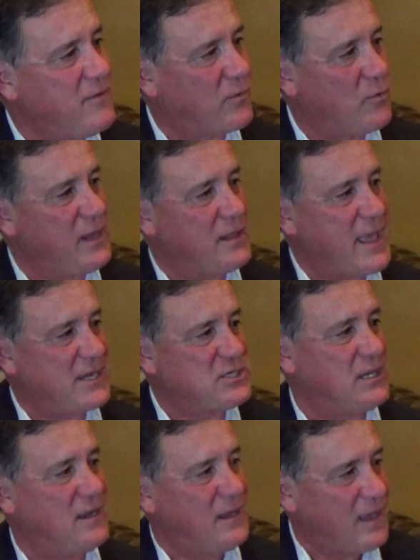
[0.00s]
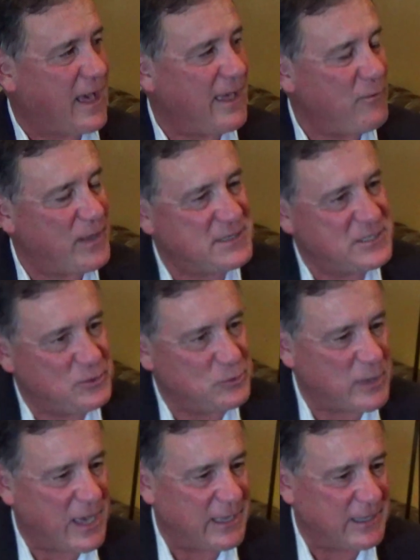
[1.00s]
for re-election. I went to